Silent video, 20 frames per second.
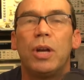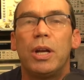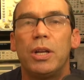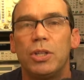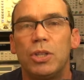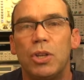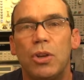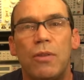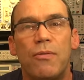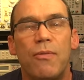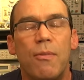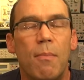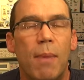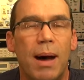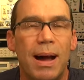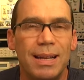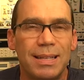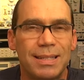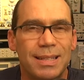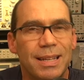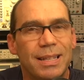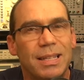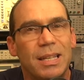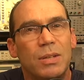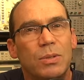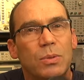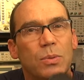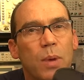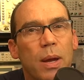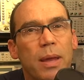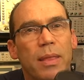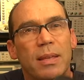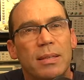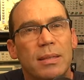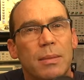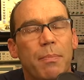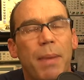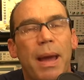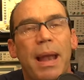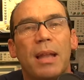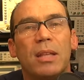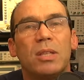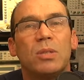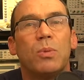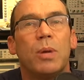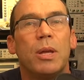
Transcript: and show you for my settings where there's a balance,